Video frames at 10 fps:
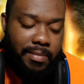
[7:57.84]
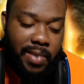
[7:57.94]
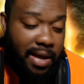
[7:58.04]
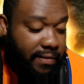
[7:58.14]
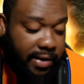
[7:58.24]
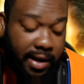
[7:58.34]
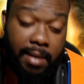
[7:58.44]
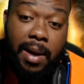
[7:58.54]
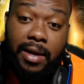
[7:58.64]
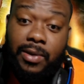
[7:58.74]
Man, forget
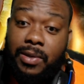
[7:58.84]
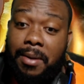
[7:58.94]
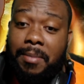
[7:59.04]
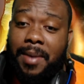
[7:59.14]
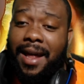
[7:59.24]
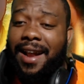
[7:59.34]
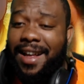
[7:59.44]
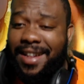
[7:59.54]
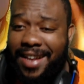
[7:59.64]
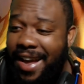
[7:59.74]
about
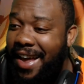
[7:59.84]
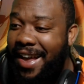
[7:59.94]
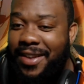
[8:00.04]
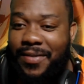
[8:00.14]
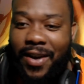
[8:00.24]
YouTube. As